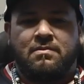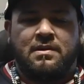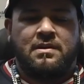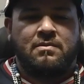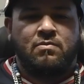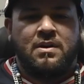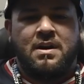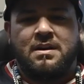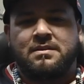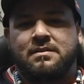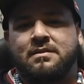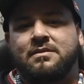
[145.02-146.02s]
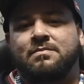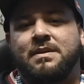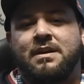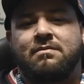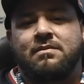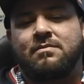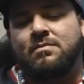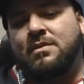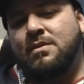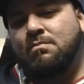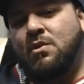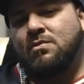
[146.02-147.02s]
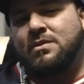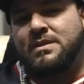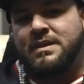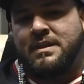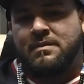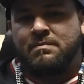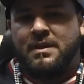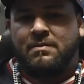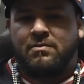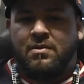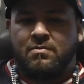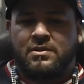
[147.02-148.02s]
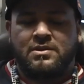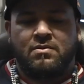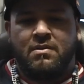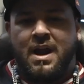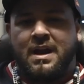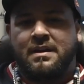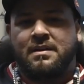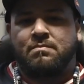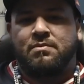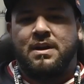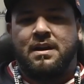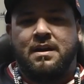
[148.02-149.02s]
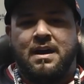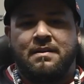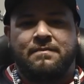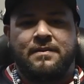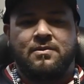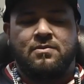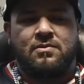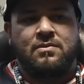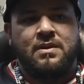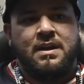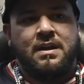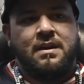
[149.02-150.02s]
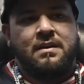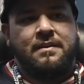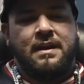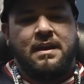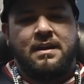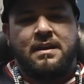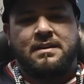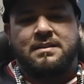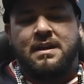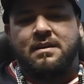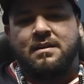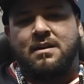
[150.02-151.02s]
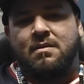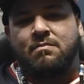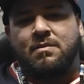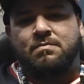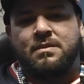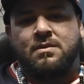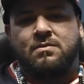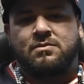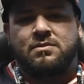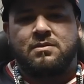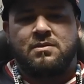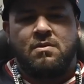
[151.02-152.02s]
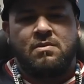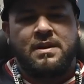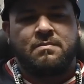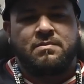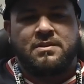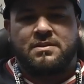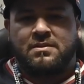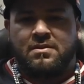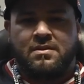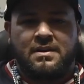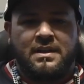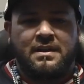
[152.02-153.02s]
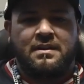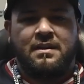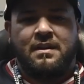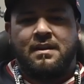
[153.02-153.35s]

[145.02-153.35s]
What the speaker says: We're hustlers, man. We're the motor city, man. We're always grinding. But I feel that it's on a come up now, slowly but surely.